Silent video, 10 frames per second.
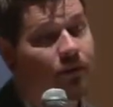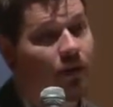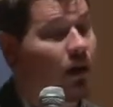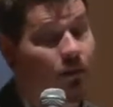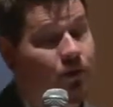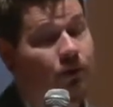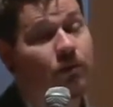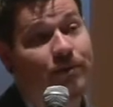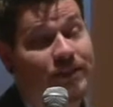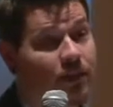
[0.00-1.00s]
the
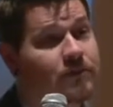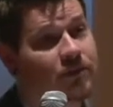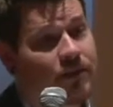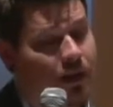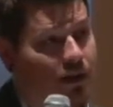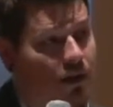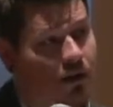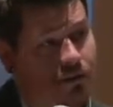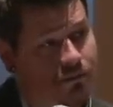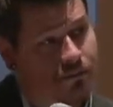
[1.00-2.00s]
WordPress themes of today
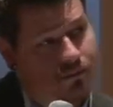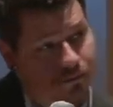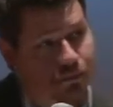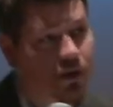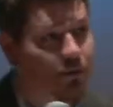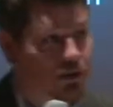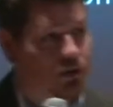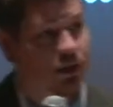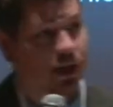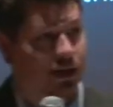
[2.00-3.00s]
are pretty
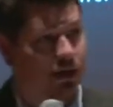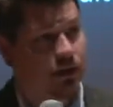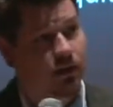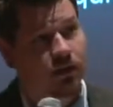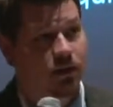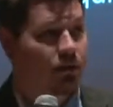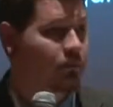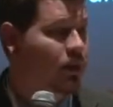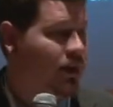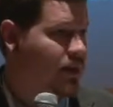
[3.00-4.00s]
much like
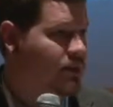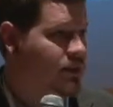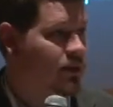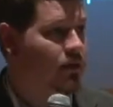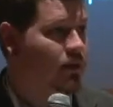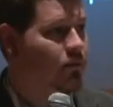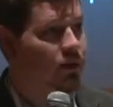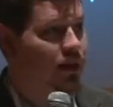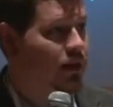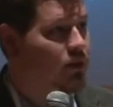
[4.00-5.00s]
plugins in
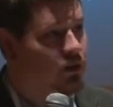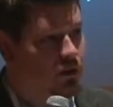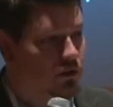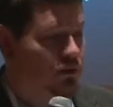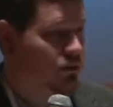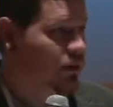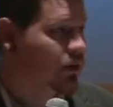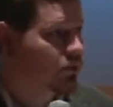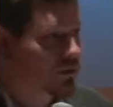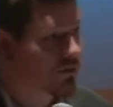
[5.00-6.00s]
what they can do. You
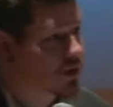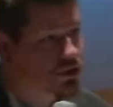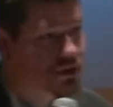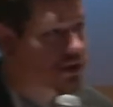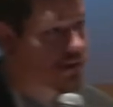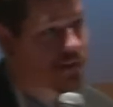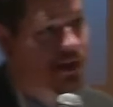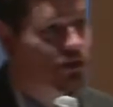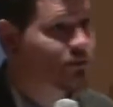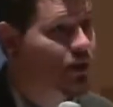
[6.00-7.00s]
know, with
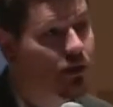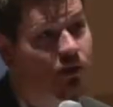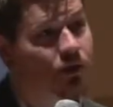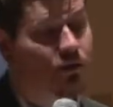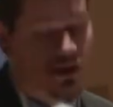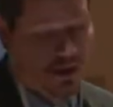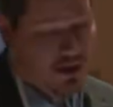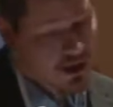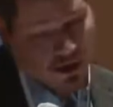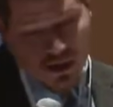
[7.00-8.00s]
functions.php, you can
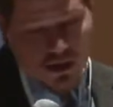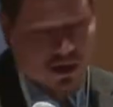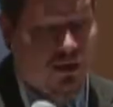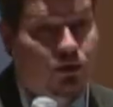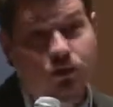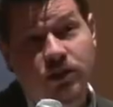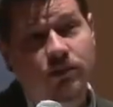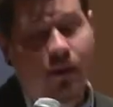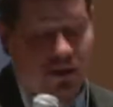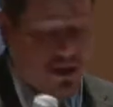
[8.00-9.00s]
do just
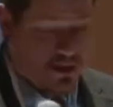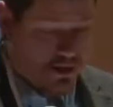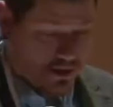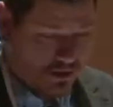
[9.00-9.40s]
about anything.